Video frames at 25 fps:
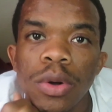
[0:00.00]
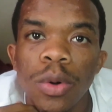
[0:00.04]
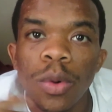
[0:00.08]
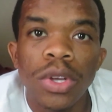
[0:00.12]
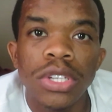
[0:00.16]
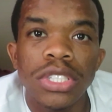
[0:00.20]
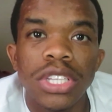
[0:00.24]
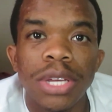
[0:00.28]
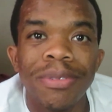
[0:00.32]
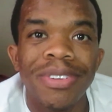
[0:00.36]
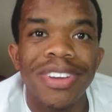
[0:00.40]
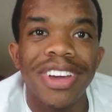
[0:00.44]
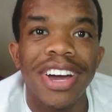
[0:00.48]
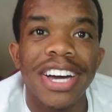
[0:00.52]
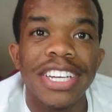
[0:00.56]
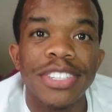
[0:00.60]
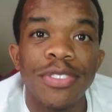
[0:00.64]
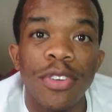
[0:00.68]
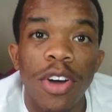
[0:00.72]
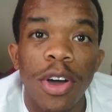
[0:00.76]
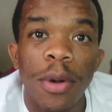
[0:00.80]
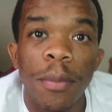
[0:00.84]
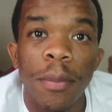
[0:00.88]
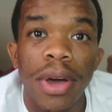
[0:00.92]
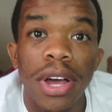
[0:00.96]
What is up, you
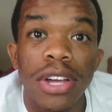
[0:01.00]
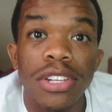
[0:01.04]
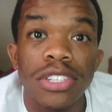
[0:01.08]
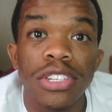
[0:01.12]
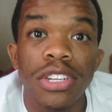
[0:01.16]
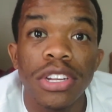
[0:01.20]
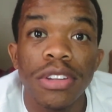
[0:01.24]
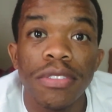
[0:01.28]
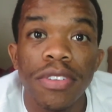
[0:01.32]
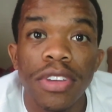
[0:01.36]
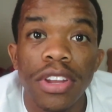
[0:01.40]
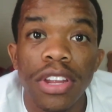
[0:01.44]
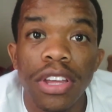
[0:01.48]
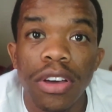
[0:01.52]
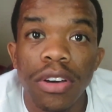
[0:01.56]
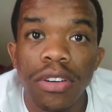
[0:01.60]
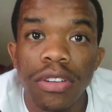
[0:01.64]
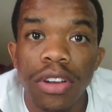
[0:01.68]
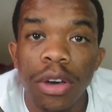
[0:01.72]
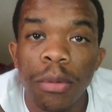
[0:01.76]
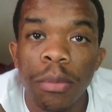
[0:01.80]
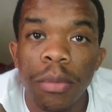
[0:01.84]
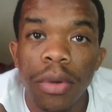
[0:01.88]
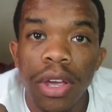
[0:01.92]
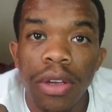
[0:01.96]
guys? Welcome back to the video,
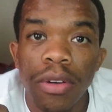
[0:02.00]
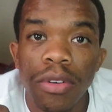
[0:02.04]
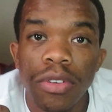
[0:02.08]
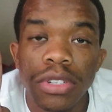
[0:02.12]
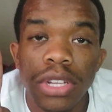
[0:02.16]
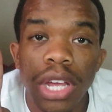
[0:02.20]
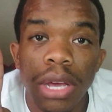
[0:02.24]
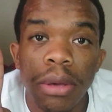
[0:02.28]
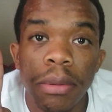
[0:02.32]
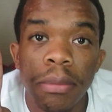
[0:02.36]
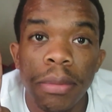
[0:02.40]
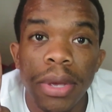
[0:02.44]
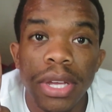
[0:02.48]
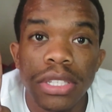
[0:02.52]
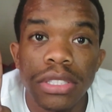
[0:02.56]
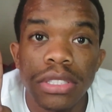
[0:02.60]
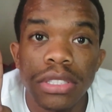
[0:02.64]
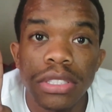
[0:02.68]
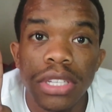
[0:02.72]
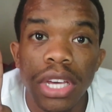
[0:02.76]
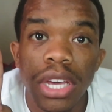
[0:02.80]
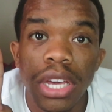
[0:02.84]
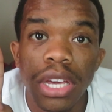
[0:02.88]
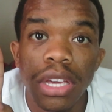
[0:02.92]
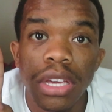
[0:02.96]
and hope everyone has an
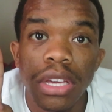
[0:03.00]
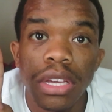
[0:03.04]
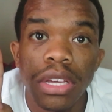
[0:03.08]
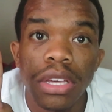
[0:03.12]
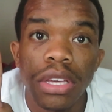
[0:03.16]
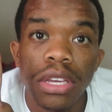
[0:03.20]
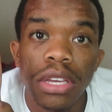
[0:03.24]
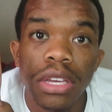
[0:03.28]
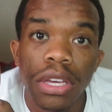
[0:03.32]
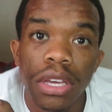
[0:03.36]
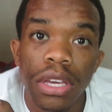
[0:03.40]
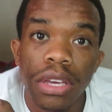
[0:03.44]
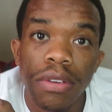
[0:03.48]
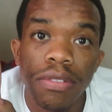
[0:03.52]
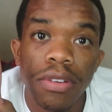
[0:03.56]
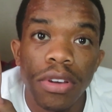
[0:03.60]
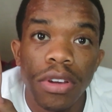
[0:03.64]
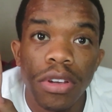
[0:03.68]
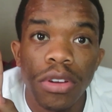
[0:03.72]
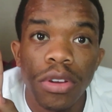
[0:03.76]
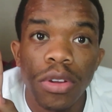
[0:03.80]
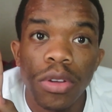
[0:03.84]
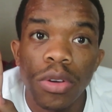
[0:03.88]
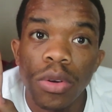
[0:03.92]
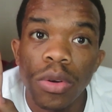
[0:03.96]
amazing day. If
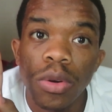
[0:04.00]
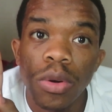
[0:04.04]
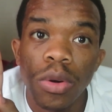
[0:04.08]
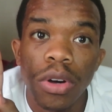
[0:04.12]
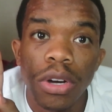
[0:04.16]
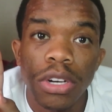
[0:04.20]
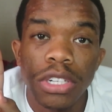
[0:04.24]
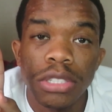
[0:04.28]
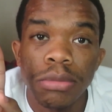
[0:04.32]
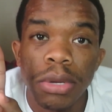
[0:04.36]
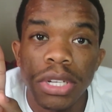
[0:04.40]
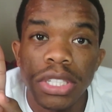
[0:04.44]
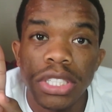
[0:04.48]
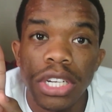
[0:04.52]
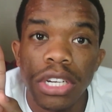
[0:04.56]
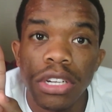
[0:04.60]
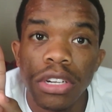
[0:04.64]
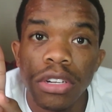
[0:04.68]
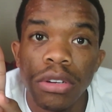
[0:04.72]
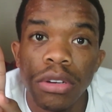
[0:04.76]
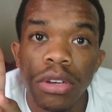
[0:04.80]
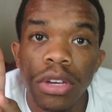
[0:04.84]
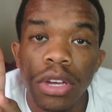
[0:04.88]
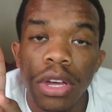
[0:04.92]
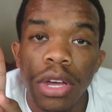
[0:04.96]
you are new, welcome to my
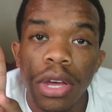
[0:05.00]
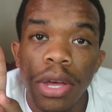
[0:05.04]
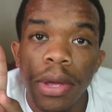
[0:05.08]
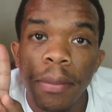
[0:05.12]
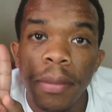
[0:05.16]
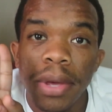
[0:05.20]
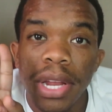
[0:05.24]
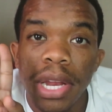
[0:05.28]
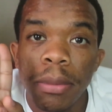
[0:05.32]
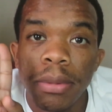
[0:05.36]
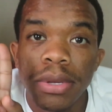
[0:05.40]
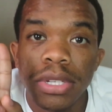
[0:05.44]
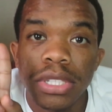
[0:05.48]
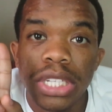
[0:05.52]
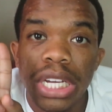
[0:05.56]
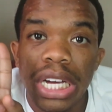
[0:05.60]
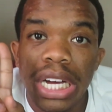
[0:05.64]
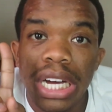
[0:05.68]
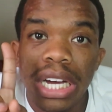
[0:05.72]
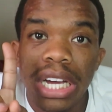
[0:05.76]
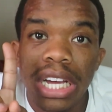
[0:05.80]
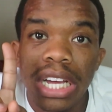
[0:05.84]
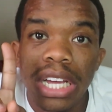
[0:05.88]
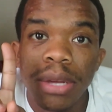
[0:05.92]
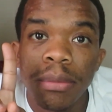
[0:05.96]
channel. My name is
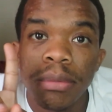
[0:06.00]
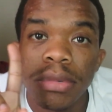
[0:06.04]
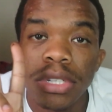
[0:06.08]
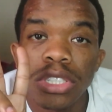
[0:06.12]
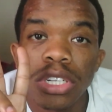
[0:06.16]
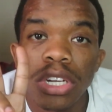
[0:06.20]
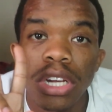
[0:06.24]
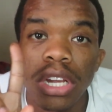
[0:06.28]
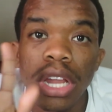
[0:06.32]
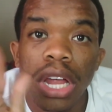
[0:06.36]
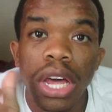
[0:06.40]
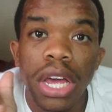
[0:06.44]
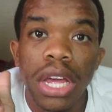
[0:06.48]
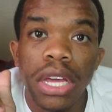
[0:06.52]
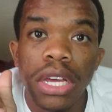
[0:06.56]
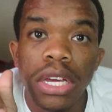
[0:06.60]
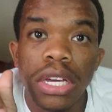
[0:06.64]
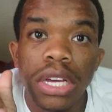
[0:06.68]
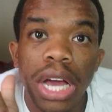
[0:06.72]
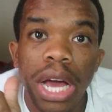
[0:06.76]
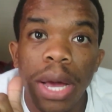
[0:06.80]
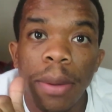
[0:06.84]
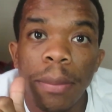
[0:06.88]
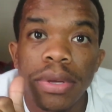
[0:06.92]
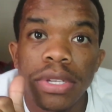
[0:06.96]
Jai. Make sure to like,
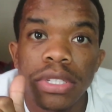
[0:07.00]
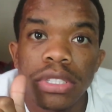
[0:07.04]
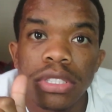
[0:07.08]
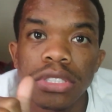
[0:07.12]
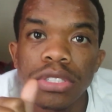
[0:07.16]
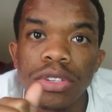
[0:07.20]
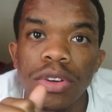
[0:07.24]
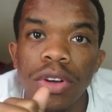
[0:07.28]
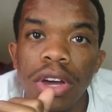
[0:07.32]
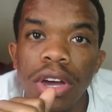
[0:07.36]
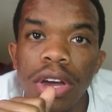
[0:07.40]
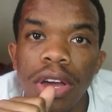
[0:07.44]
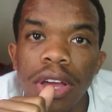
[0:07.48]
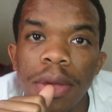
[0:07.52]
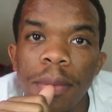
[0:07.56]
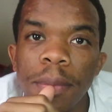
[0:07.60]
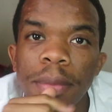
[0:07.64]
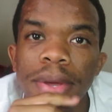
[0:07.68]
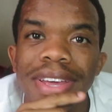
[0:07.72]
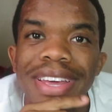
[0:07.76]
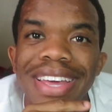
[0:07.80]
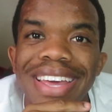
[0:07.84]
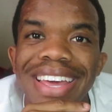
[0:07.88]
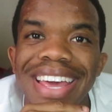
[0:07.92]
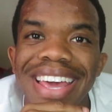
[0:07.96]
comment, and subscribe.
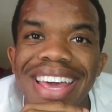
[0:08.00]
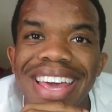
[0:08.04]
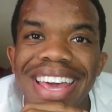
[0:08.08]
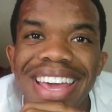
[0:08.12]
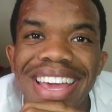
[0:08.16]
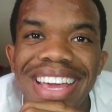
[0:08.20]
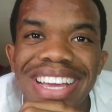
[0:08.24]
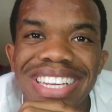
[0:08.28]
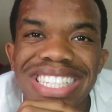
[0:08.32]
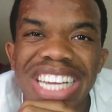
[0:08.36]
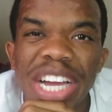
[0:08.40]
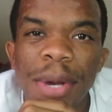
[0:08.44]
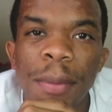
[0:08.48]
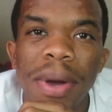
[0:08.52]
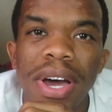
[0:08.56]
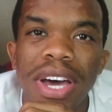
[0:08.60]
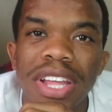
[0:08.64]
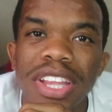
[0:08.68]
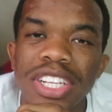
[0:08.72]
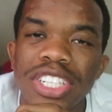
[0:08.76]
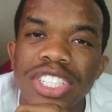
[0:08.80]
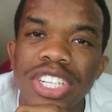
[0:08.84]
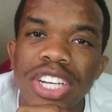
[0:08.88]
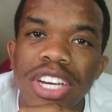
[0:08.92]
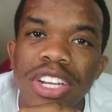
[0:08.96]
And check out my
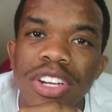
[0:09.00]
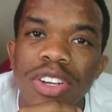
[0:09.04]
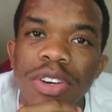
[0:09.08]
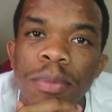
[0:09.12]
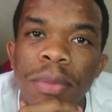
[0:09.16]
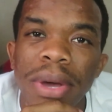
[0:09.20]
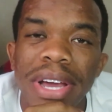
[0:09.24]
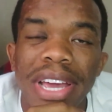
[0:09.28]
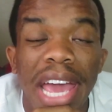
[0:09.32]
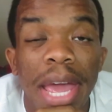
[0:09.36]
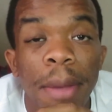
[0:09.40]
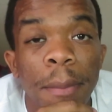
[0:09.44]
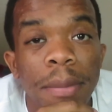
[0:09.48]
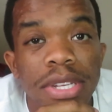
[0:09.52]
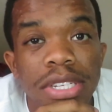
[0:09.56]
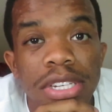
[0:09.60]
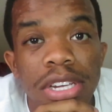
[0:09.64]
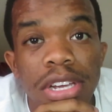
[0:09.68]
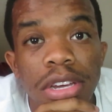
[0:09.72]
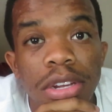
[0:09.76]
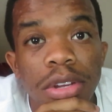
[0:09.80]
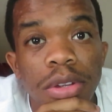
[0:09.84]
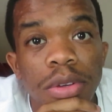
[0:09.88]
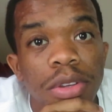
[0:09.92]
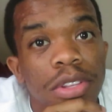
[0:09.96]
other channel, my gaming
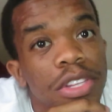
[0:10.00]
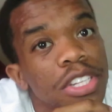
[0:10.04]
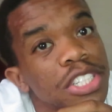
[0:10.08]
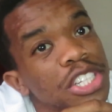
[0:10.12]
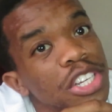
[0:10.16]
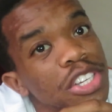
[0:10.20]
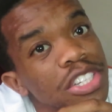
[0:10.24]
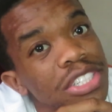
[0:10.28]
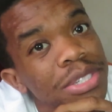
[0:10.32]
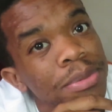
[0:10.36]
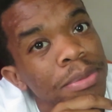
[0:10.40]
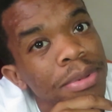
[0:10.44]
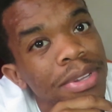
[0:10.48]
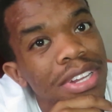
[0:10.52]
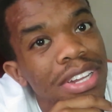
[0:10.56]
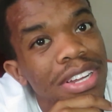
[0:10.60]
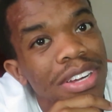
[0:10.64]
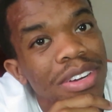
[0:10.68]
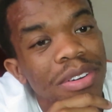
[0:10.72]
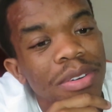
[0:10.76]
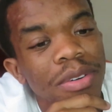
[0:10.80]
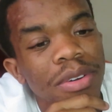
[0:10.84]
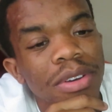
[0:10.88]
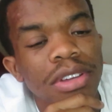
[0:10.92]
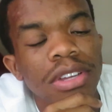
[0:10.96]
channel, in the description
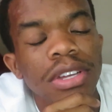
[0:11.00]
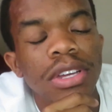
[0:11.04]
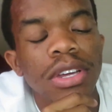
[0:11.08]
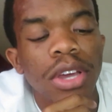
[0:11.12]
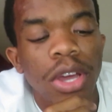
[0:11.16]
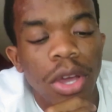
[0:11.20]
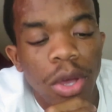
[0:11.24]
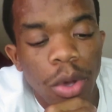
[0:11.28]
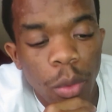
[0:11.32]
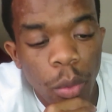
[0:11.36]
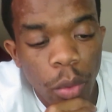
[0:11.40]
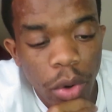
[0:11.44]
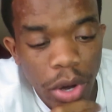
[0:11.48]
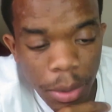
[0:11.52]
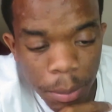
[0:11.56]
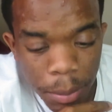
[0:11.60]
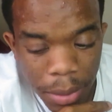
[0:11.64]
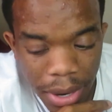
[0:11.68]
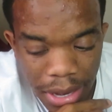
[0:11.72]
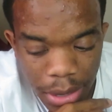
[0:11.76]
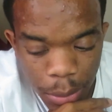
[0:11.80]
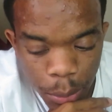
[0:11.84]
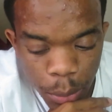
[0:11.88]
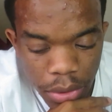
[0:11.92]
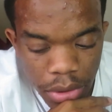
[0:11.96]
below. We are
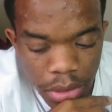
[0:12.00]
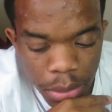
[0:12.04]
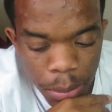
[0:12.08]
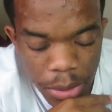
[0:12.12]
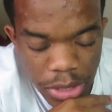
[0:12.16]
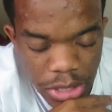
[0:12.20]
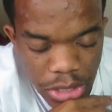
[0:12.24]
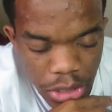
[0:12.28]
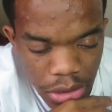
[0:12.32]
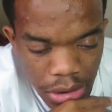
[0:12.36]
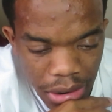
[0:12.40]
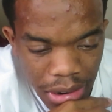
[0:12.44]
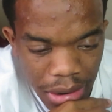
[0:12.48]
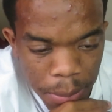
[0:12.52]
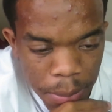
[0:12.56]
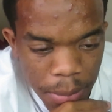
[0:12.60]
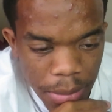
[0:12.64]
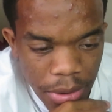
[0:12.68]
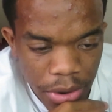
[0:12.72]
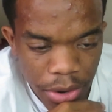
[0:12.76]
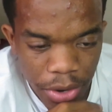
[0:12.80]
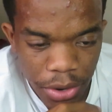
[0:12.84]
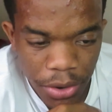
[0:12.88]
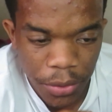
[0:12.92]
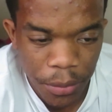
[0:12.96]
back with Mr.
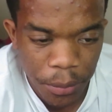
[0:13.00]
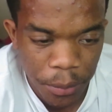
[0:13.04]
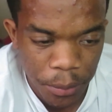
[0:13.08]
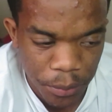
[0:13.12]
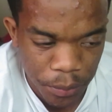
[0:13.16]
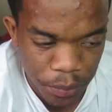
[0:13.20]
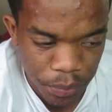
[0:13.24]
Nightmare.